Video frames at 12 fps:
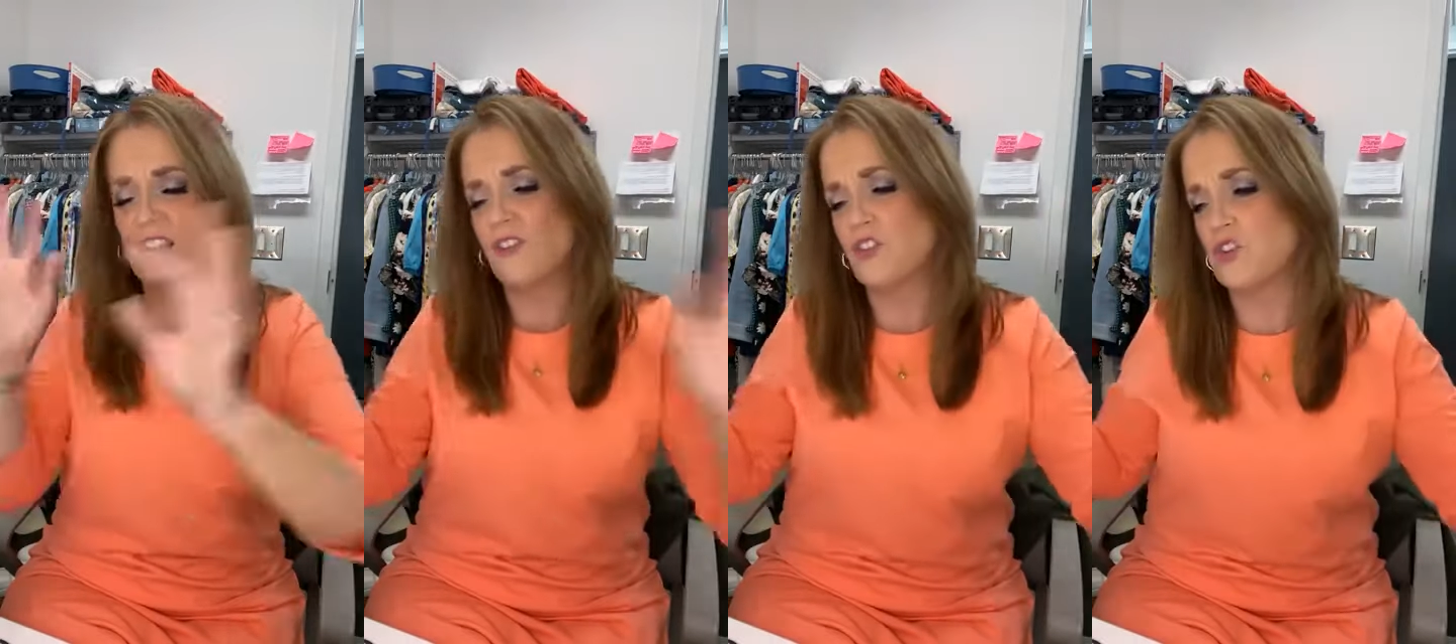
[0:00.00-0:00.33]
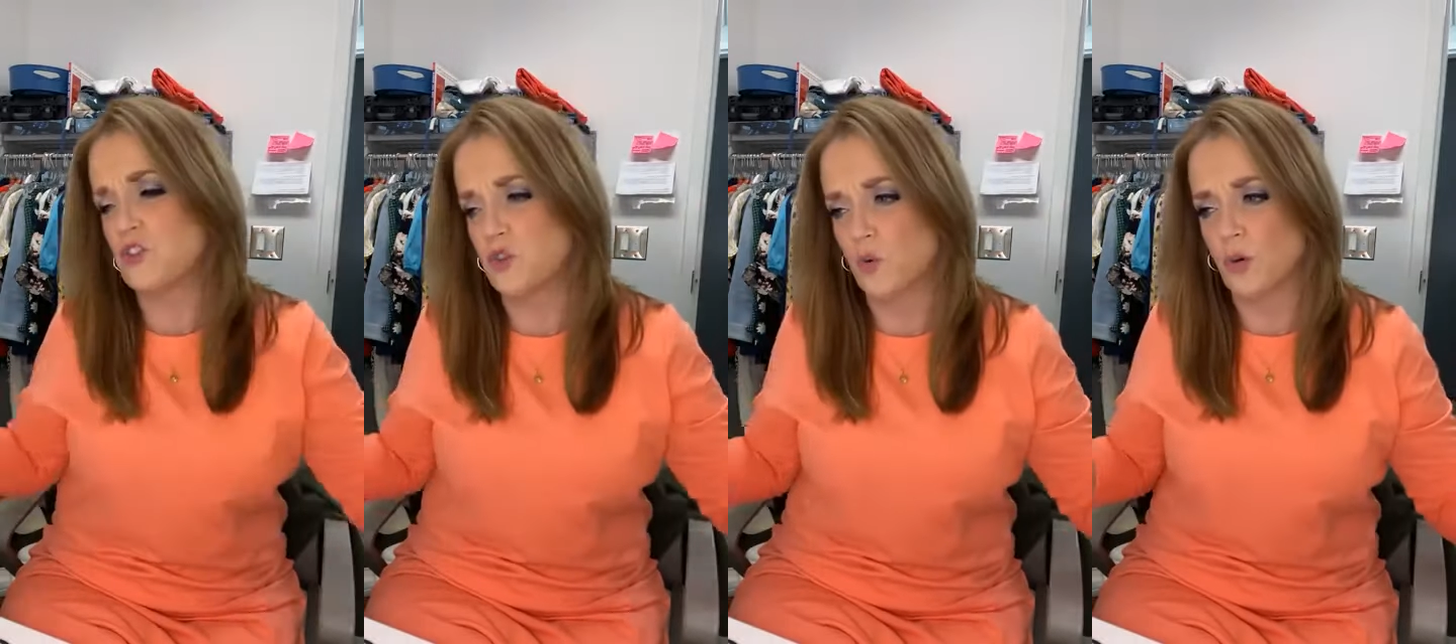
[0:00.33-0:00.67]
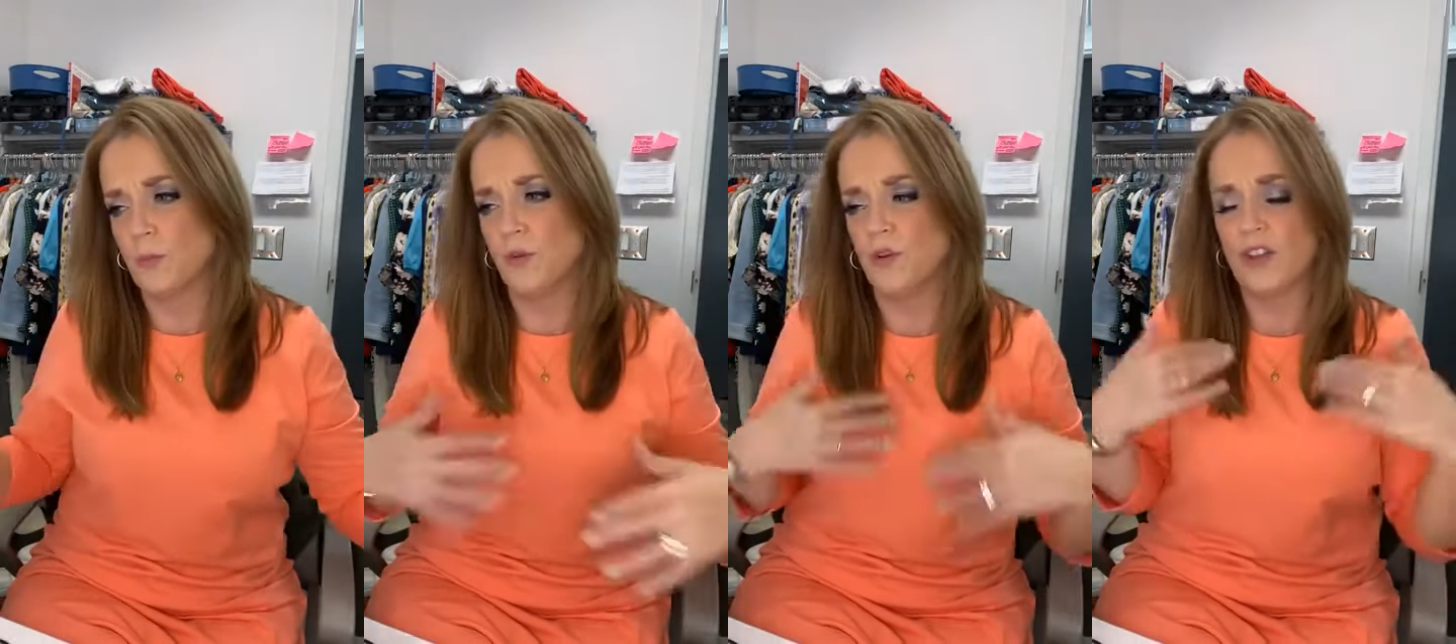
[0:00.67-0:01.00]
It's
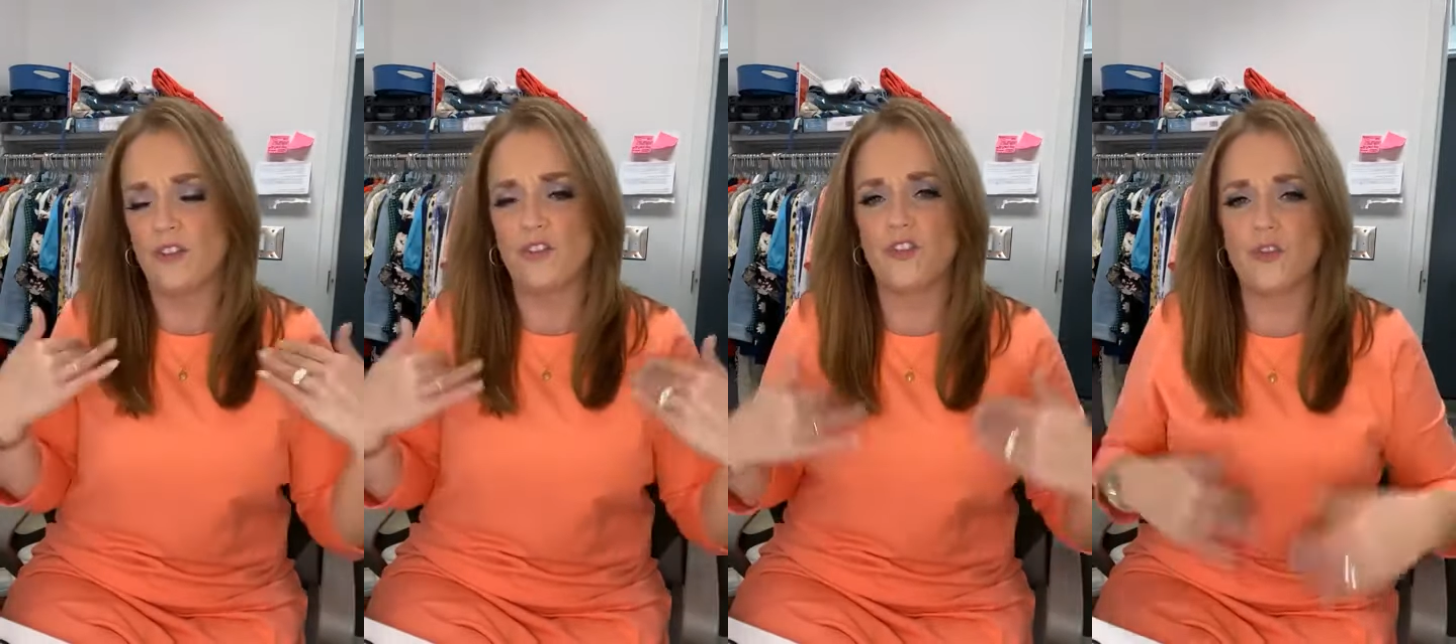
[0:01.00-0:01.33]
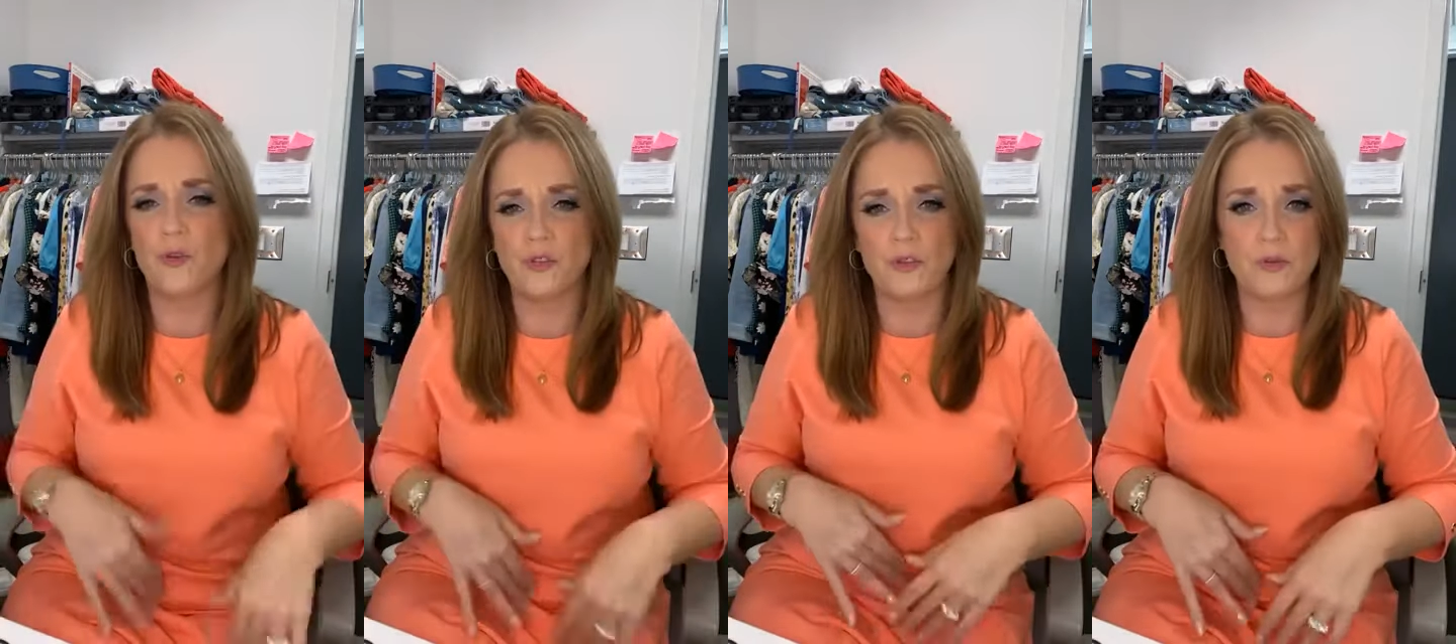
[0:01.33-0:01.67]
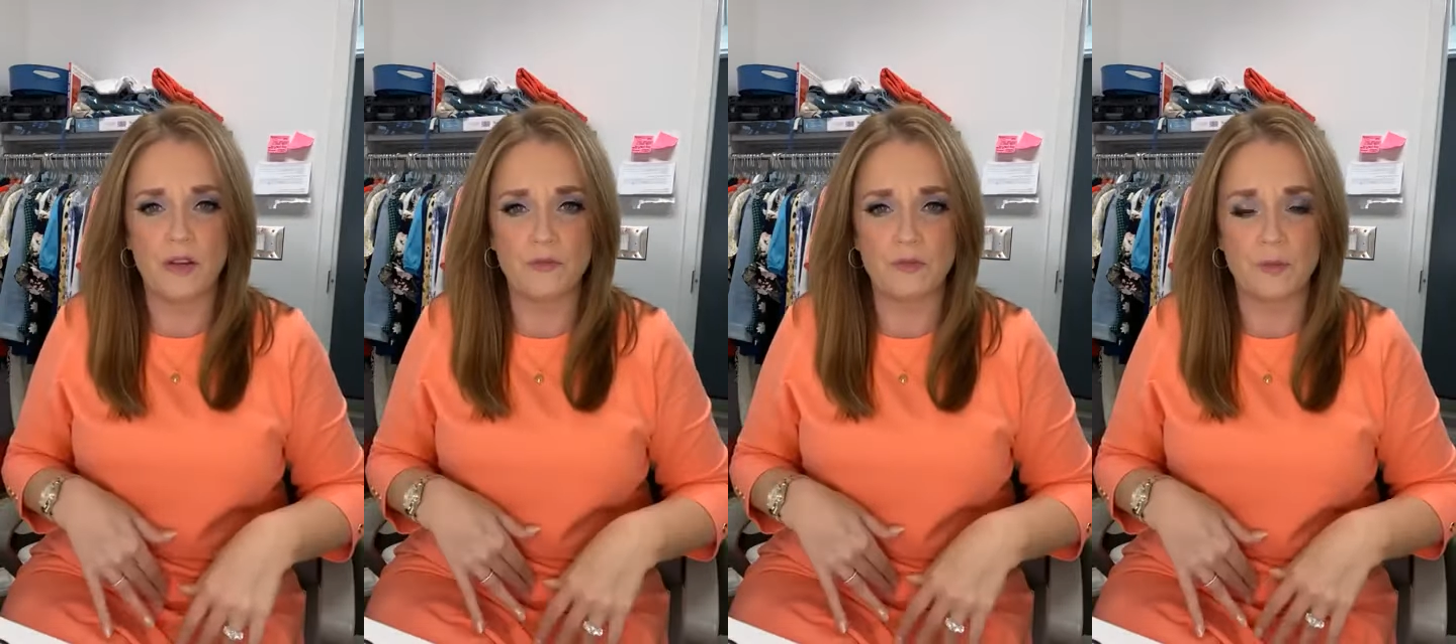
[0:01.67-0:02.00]
adorable. It's so, so
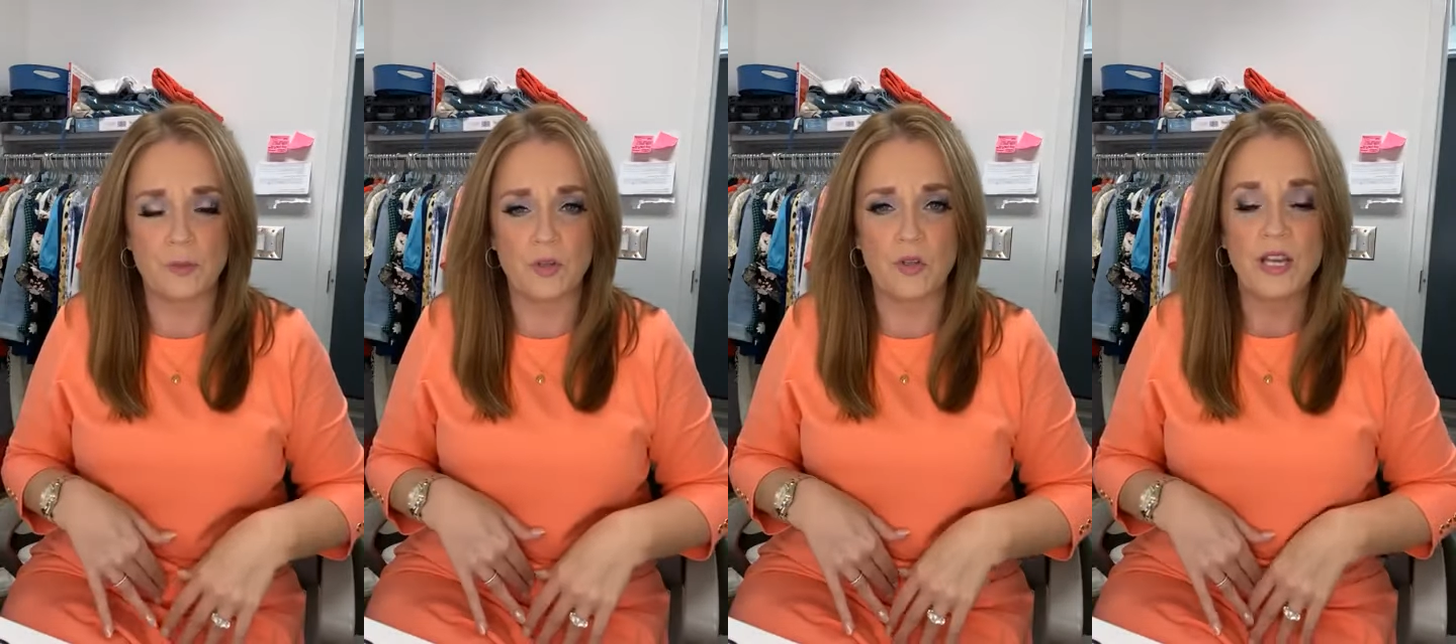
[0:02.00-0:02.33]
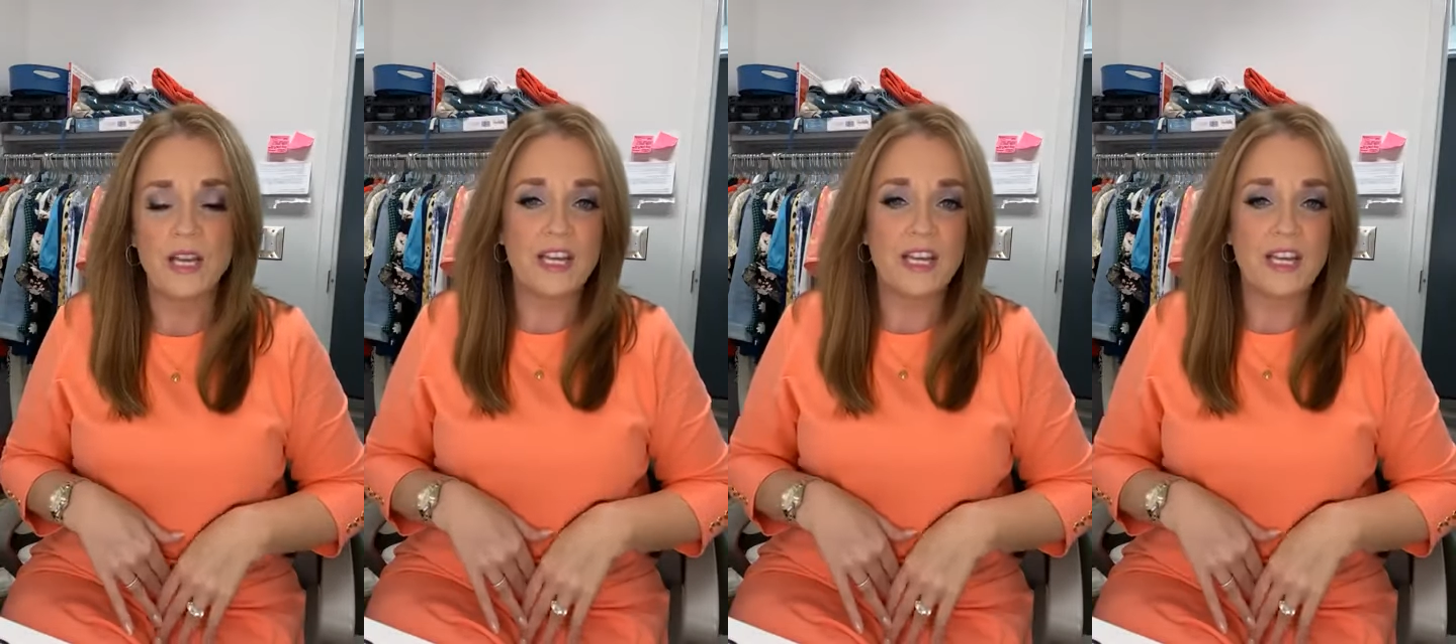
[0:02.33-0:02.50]
comfortable.